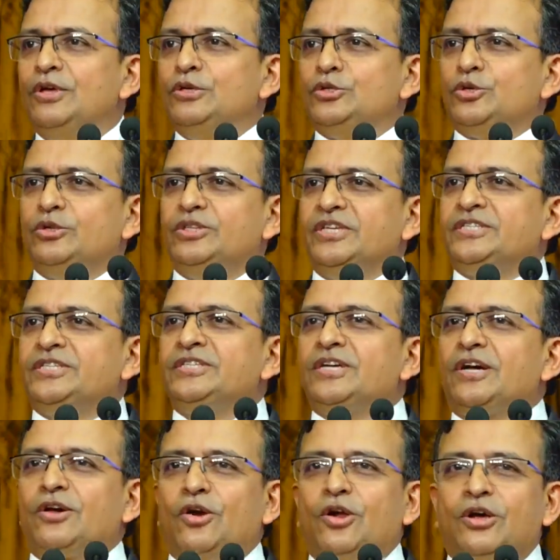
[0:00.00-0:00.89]
So this is
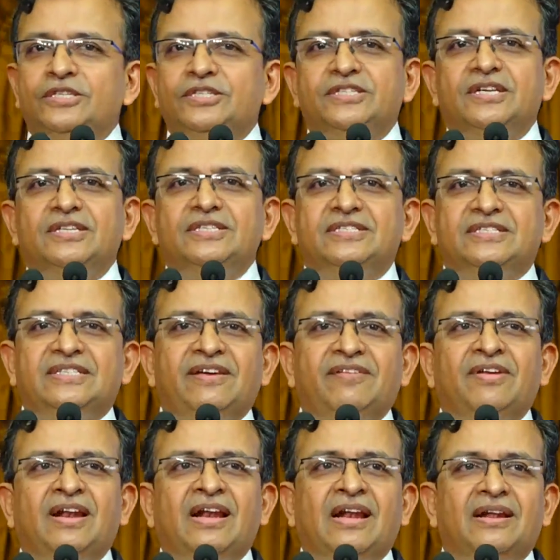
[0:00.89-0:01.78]
across
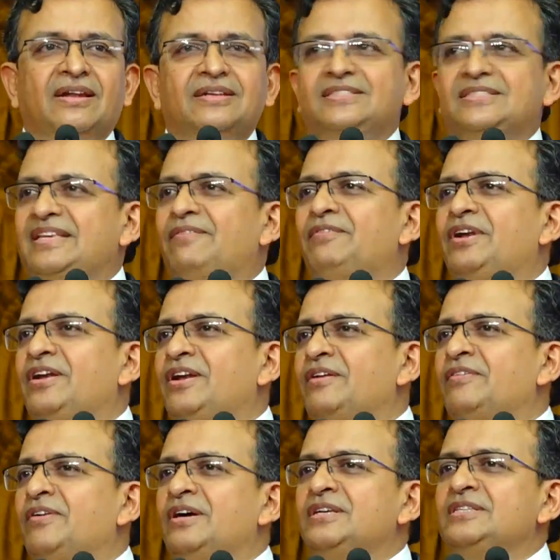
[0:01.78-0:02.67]
seven
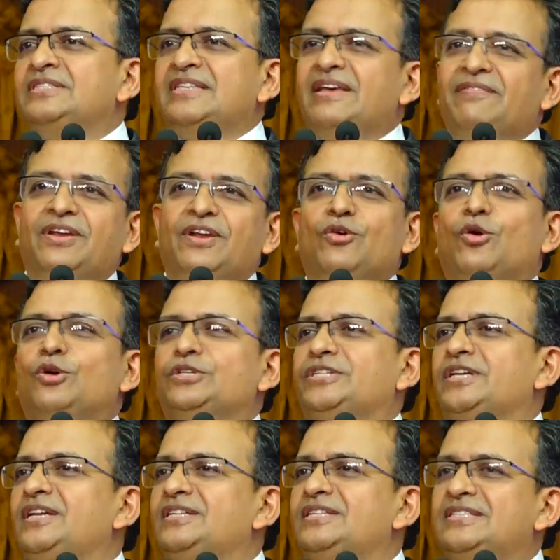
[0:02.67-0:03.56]
rivers, 7
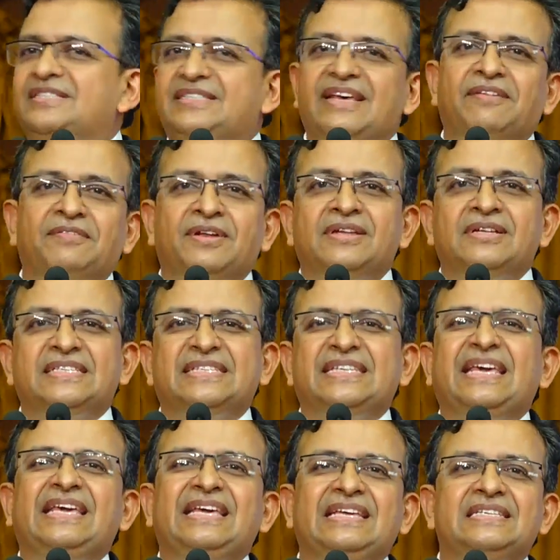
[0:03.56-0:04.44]
oceans, 7
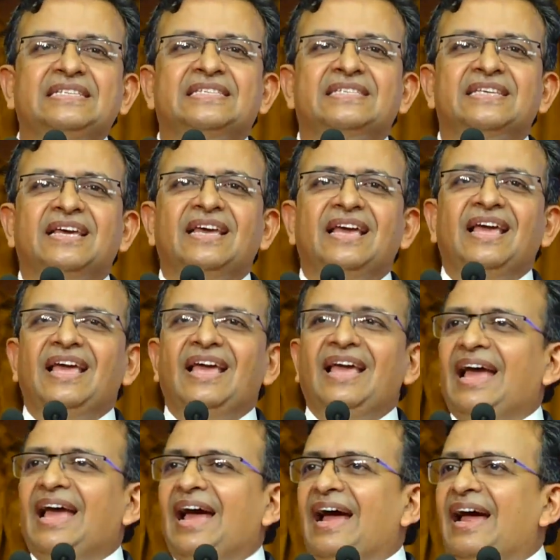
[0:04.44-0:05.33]
seas,
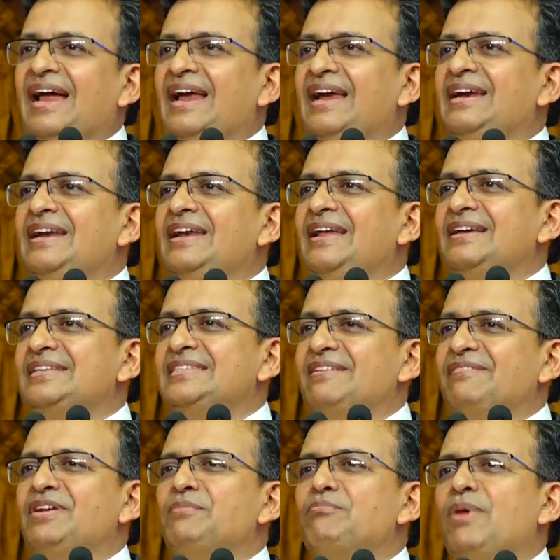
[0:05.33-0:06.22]
and
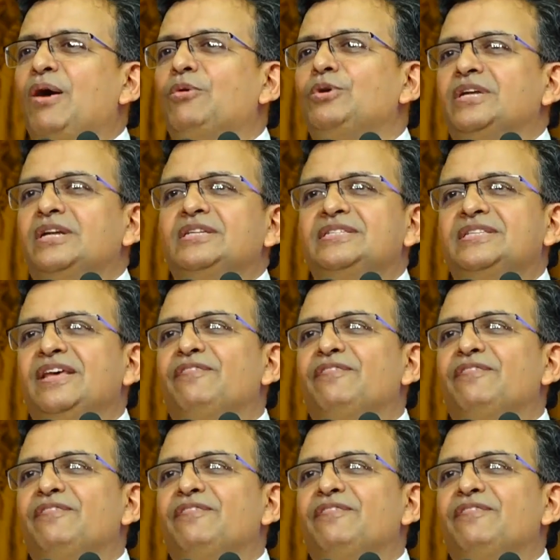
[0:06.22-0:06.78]
7 mountains.